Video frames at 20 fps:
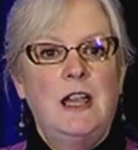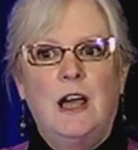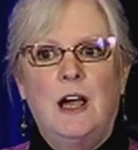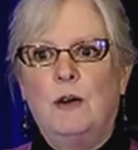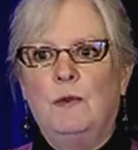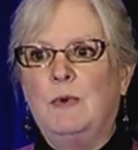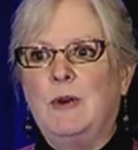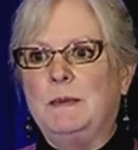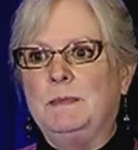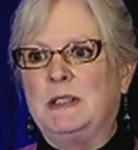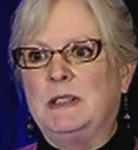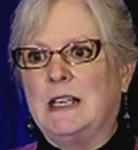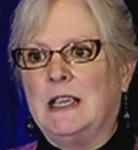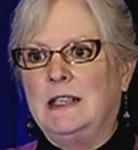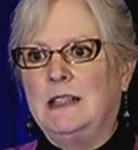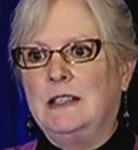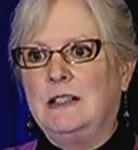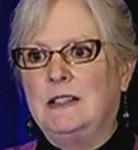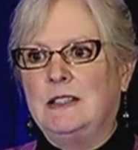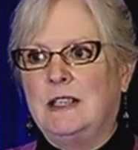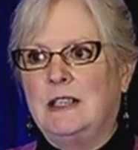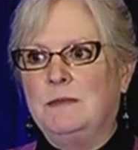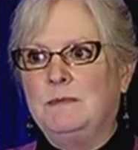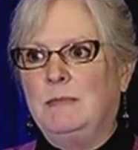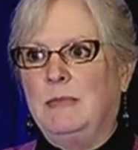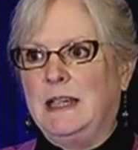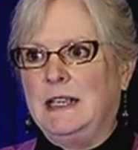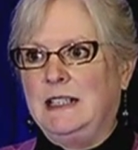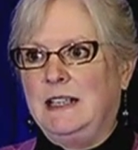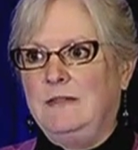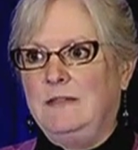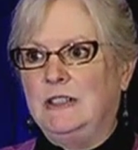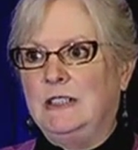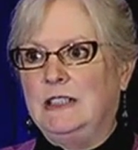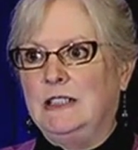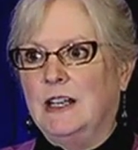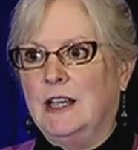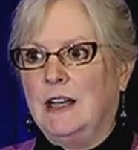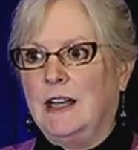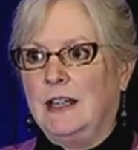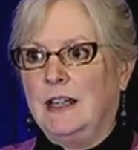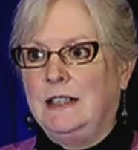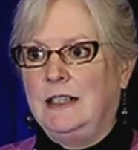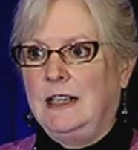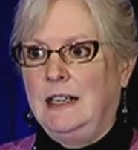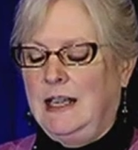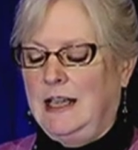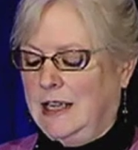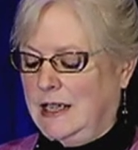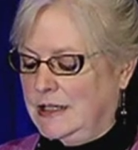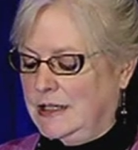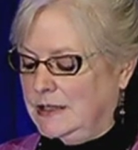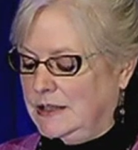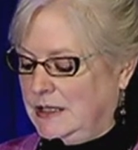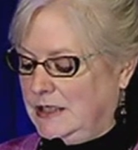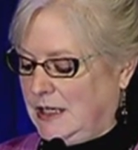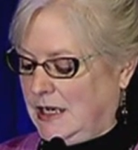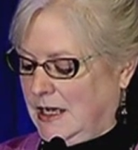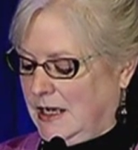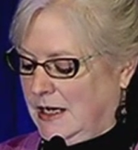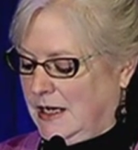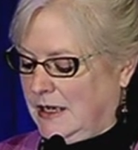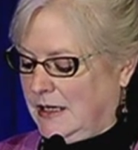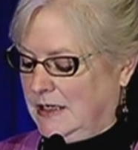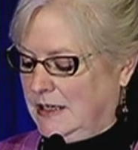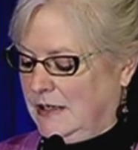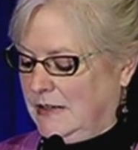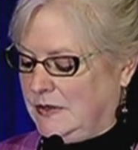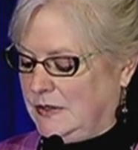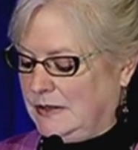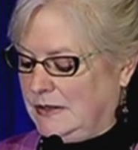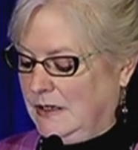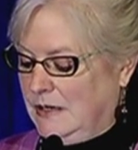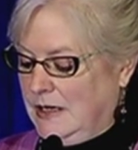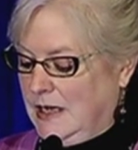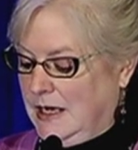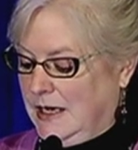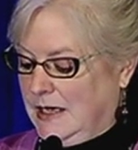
a website that's done by David Dodd and uh, is,